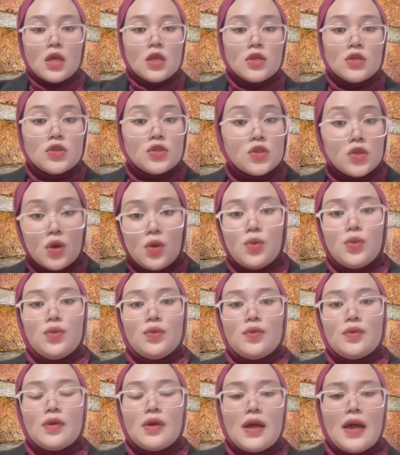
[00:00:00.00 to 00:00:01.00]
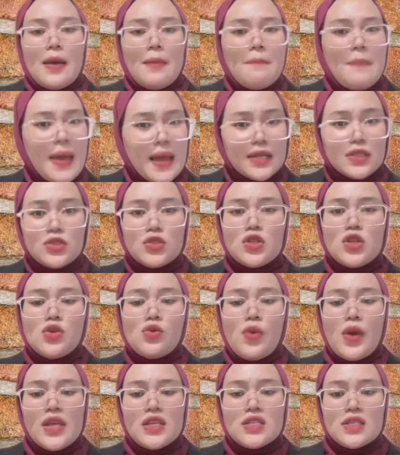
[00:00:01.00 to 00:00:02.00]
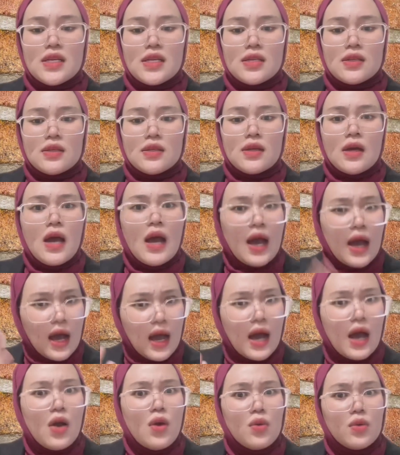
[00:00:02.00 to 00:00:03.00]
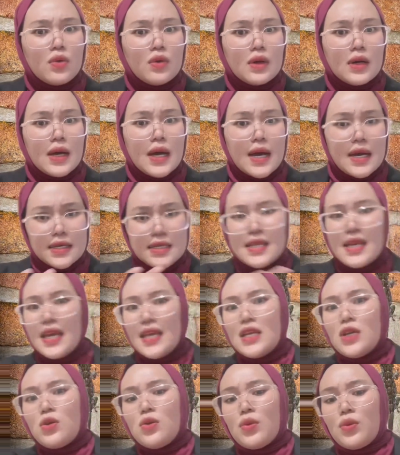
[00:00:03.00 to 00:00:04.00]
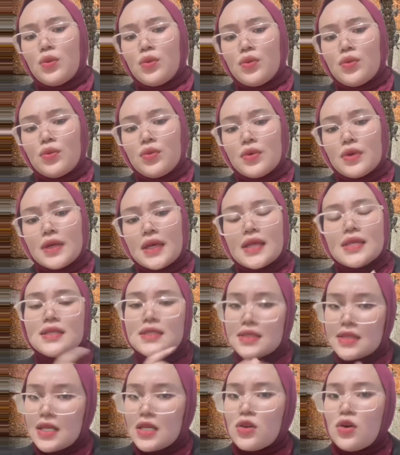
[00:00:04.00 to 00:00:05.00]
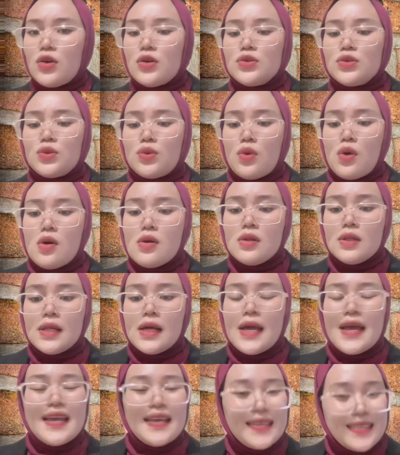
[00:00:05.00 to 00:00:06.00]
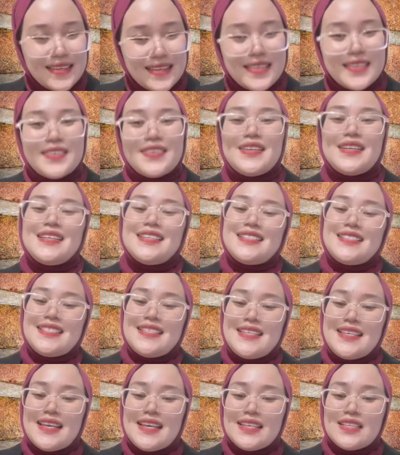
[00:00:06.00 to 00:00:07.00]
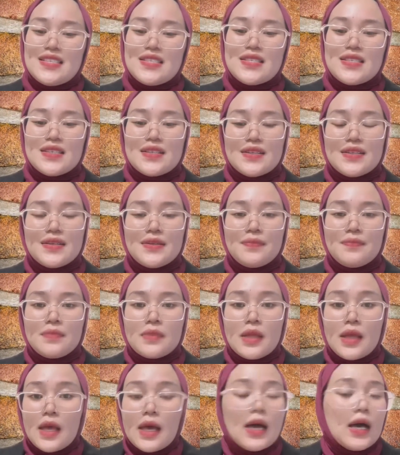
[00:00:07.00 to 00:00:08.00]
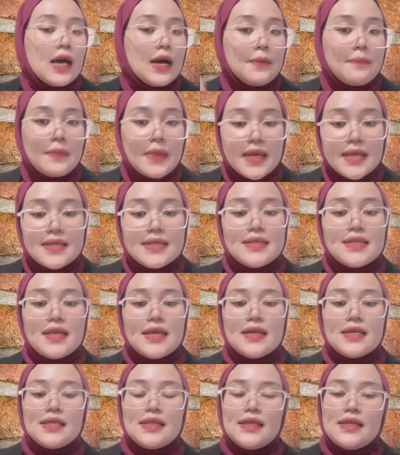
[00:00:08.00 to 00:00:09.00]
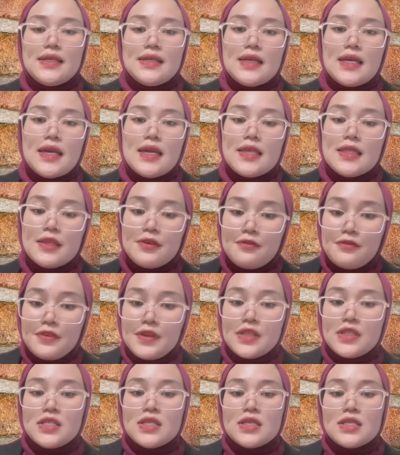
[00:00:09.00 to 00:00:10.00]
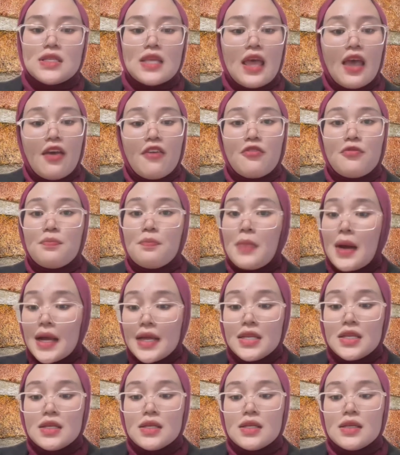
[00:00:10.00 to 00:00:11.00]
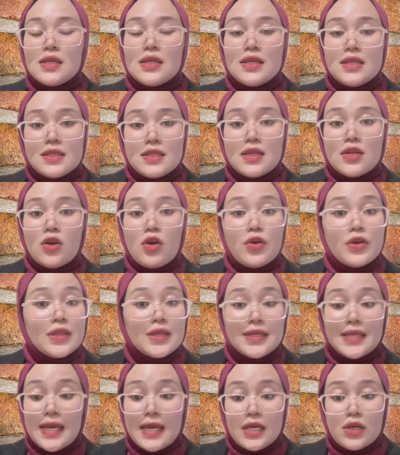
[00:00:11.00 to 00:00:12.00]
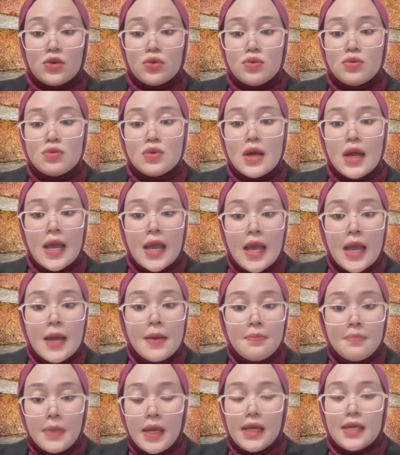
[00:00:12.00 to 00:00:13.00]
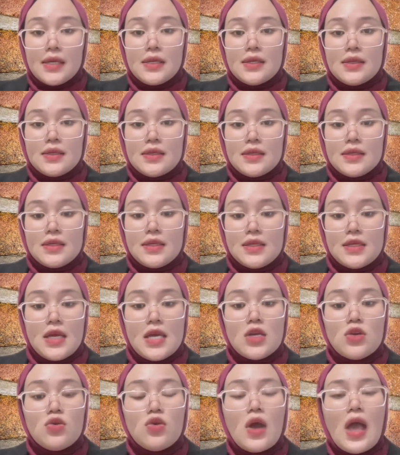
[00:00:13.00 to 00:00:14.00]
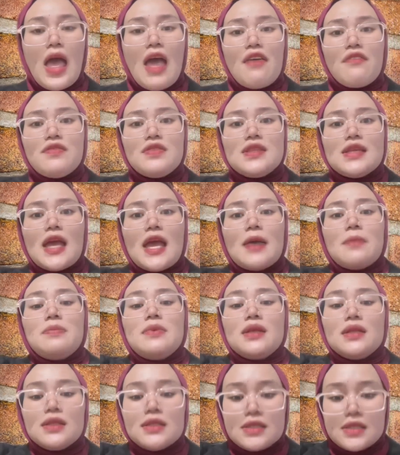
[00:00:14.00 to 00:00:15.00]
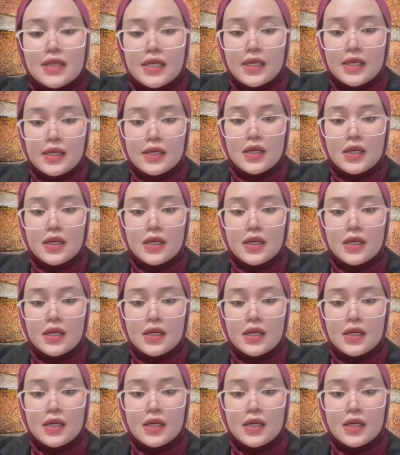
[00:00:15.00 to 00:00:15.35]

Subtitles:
So, back to the question, how a gecko can stick on the wall? Here is the answer. Amazingly, the features have by the lizard or the gecko make the gecko have the ability